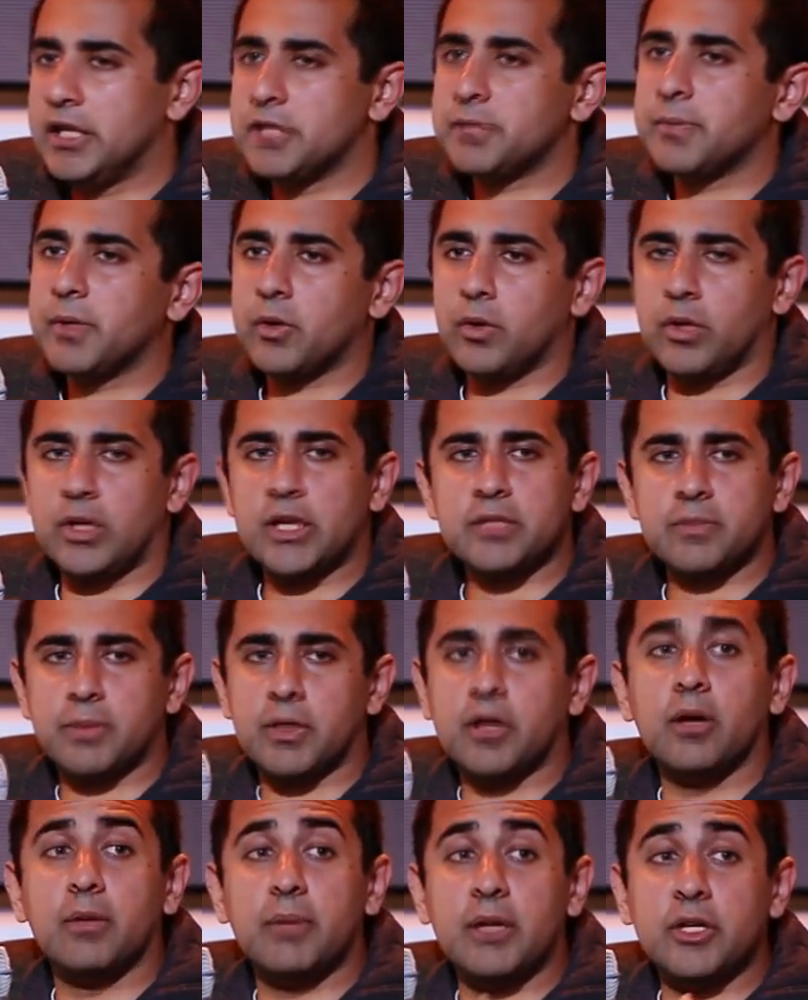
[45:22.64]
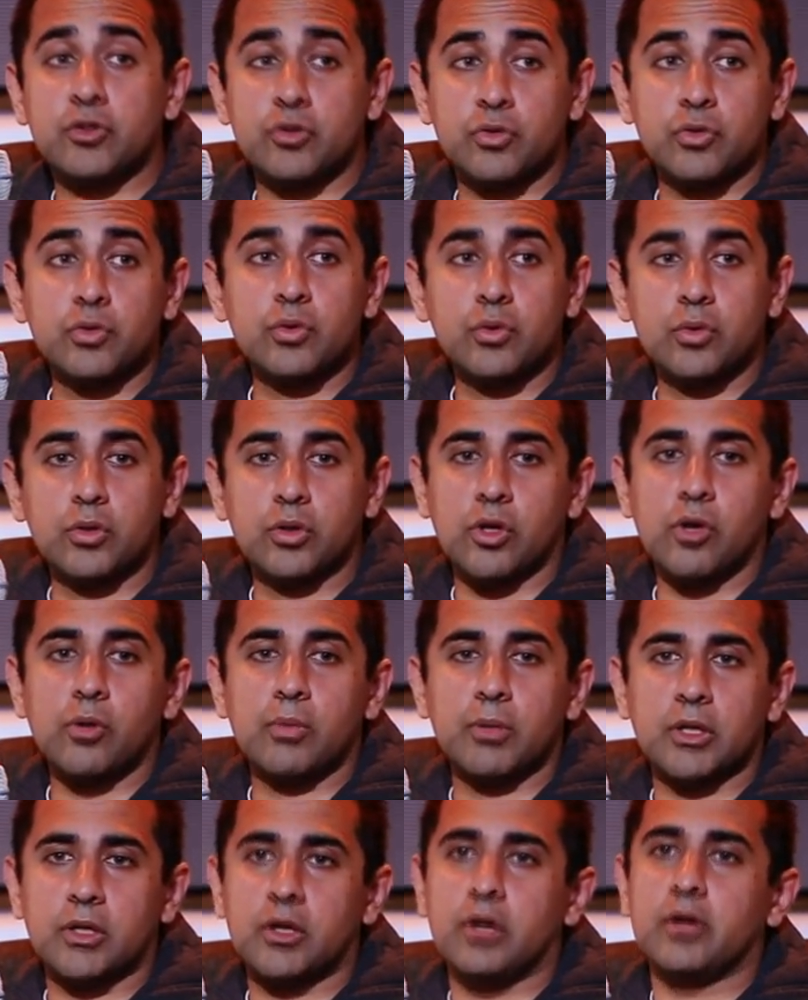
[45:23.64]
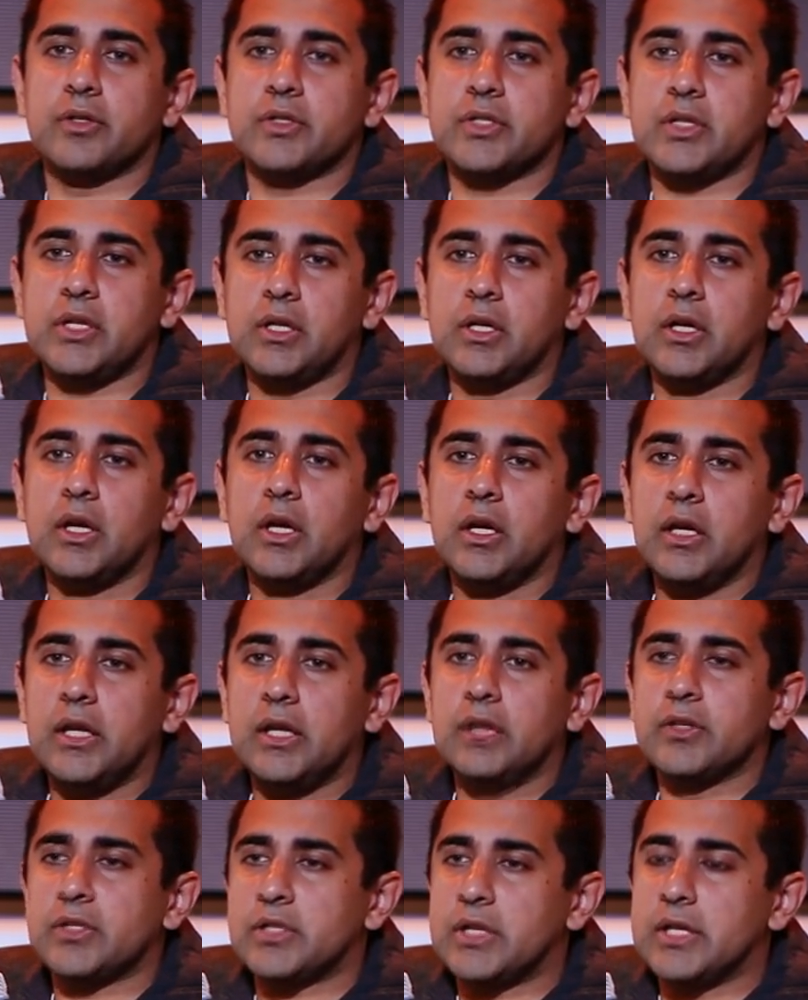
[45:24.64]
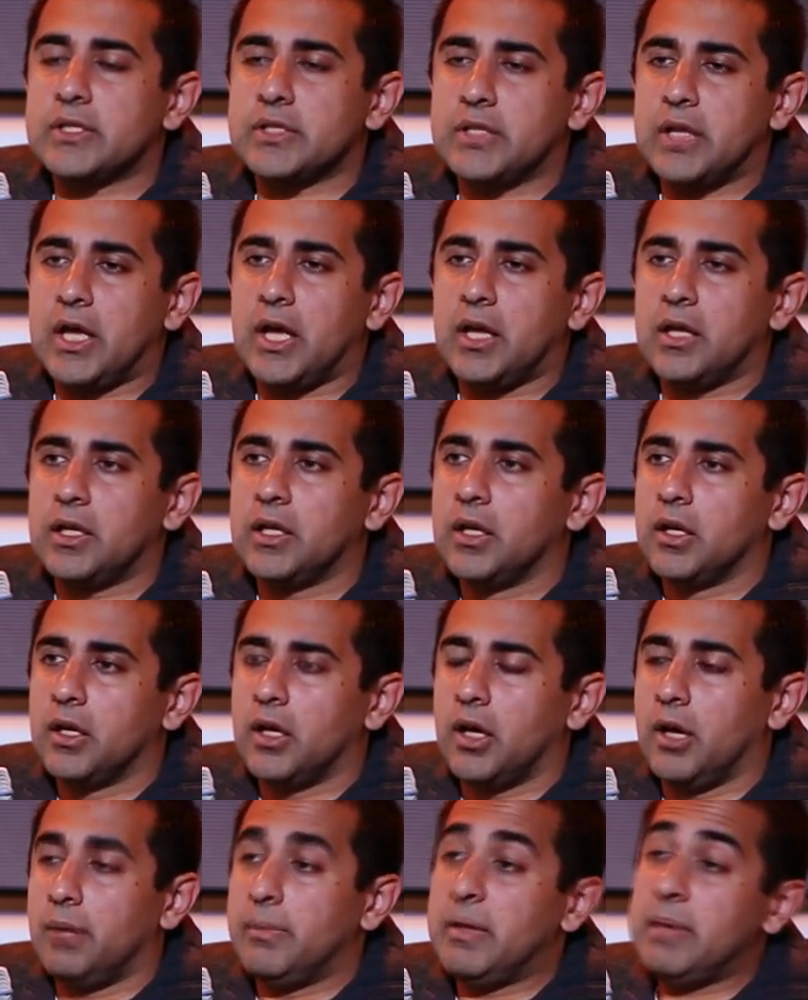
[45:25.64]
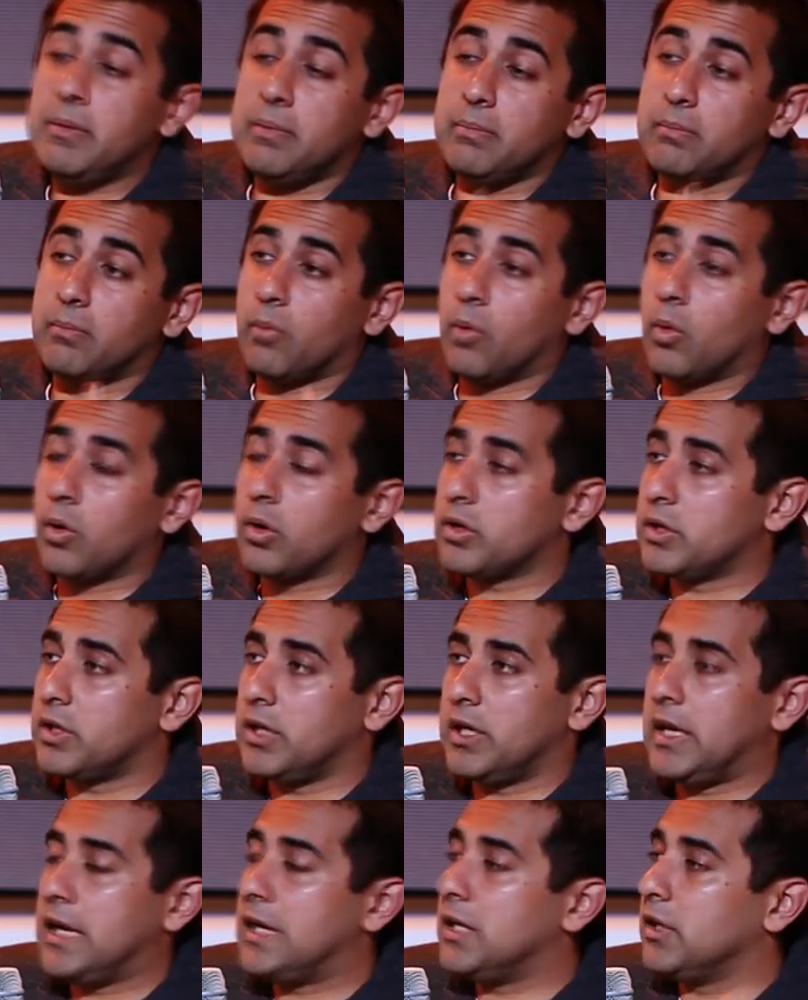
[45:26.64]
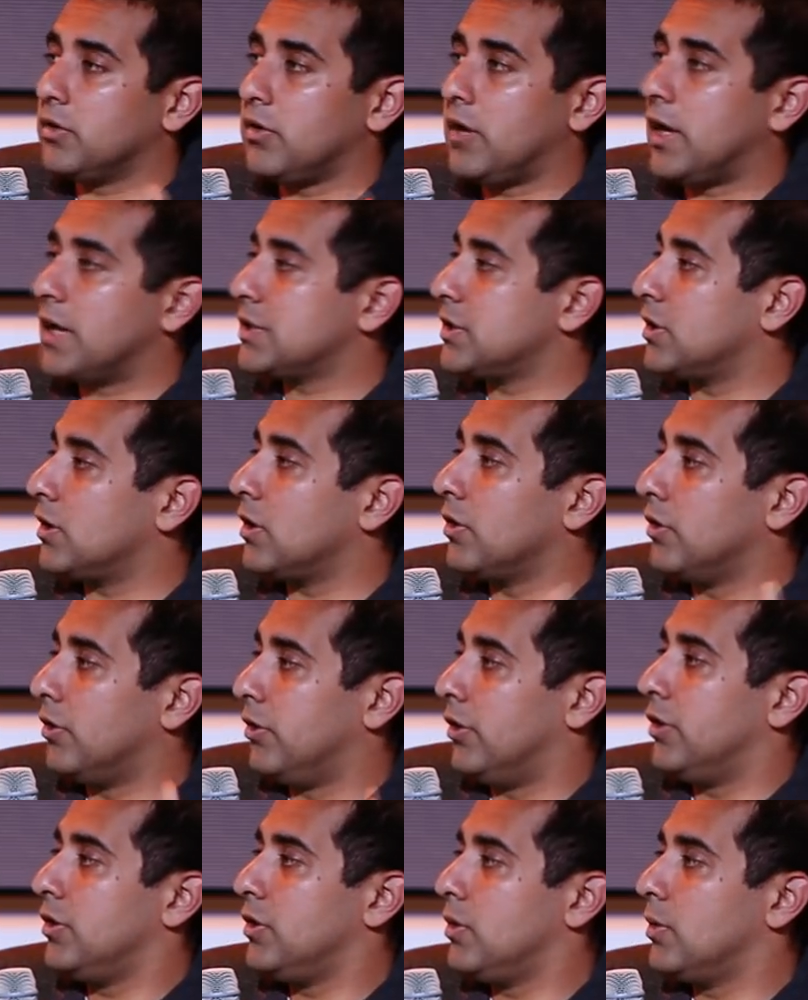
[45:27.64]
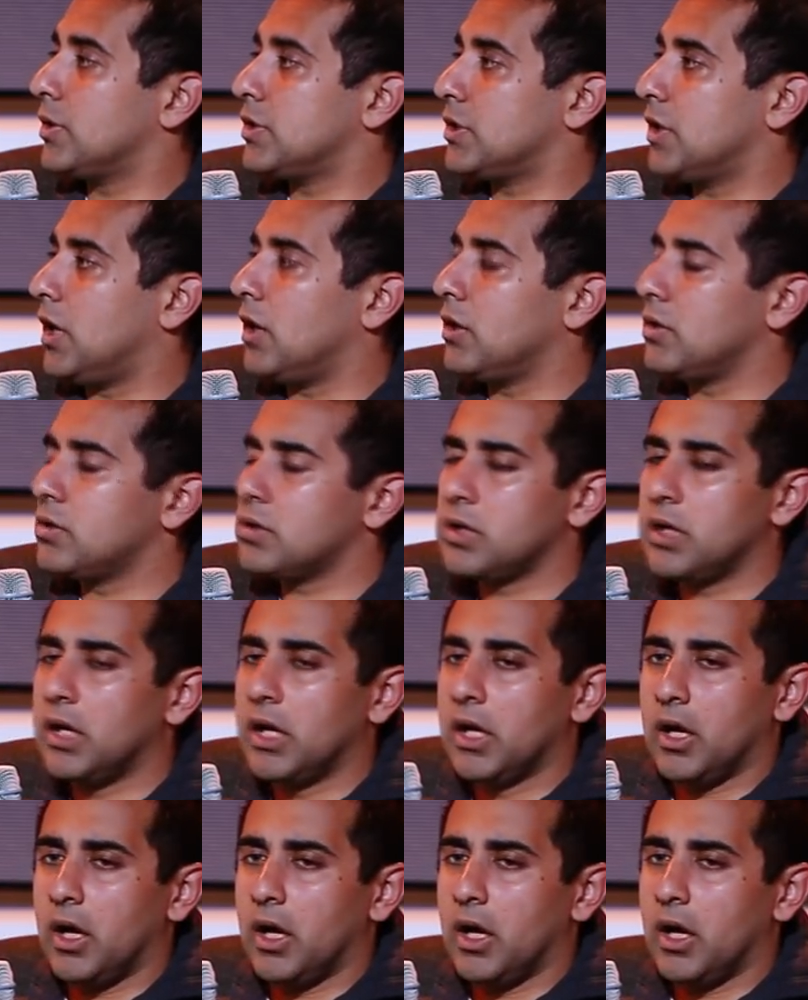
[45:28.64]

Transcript: is Bitcoin has become a true global currency in the sense that maybe more than any other asset other than the US dollar,